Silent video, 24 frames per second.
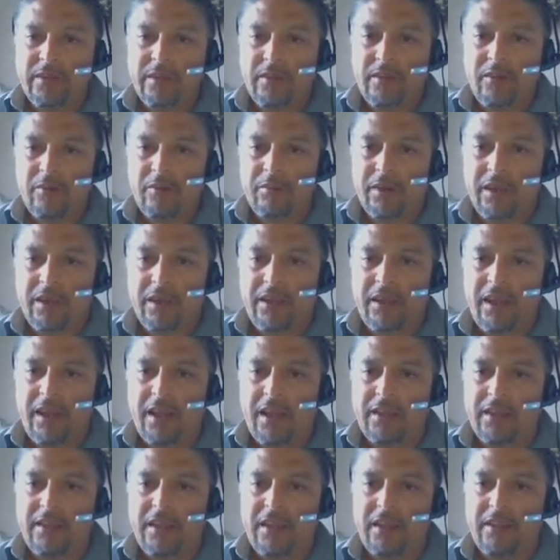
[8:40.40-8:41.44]
Oh my
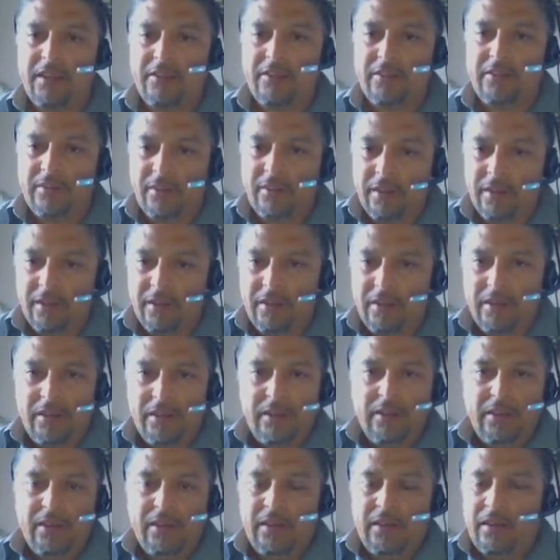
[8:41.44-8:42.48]
God, that is
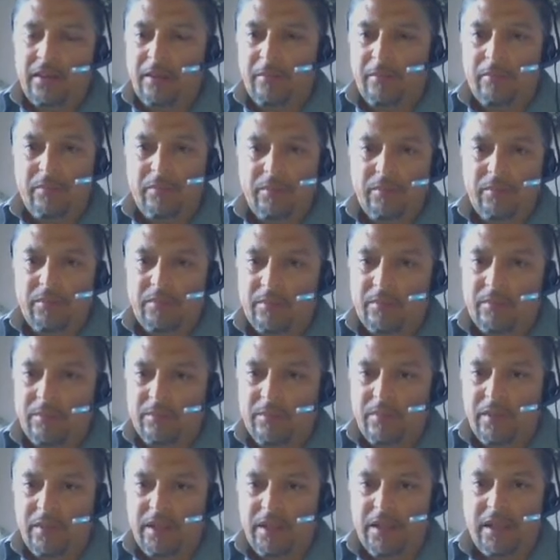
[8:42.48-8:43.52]

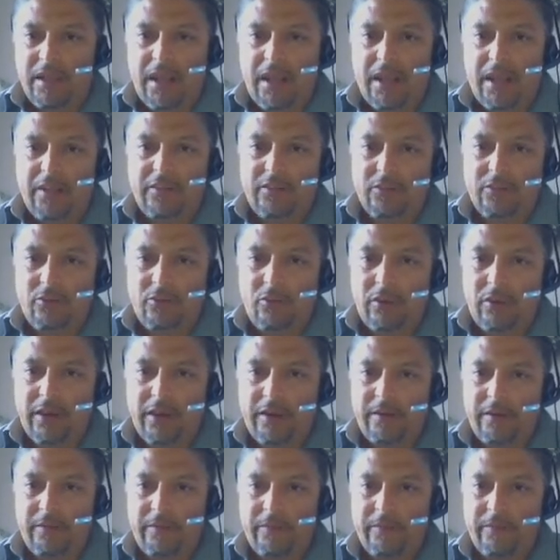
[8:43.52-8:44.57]
a nice
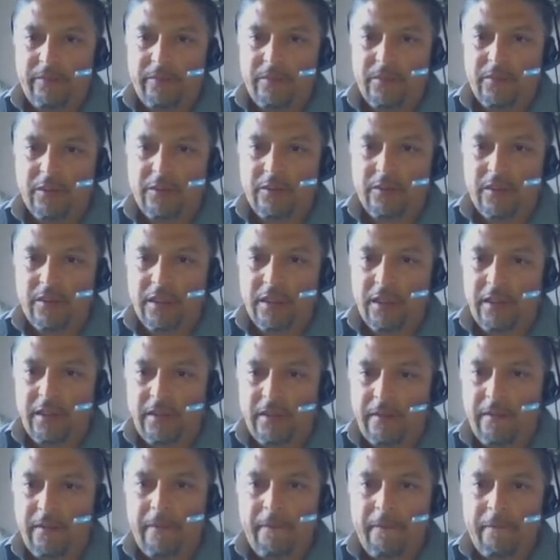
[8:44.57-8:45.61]
square, don't you think?
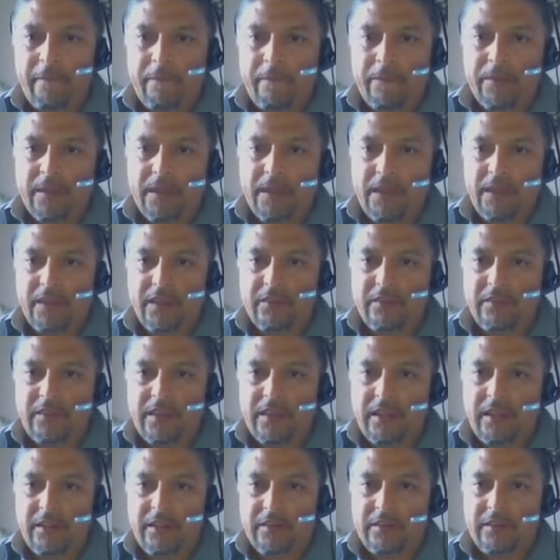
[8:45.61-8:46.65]
Yes,
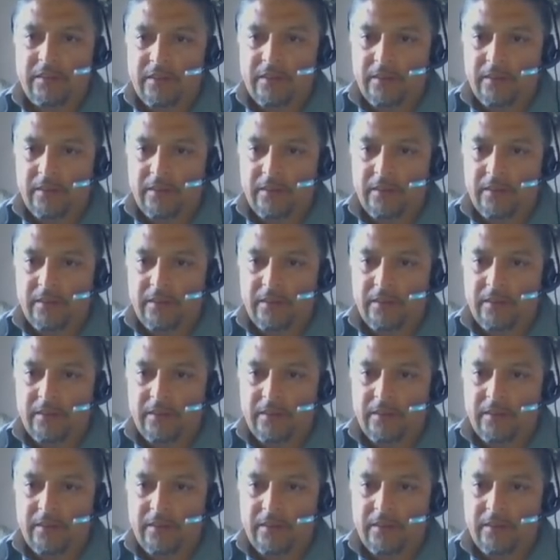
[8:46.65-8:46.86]
it is.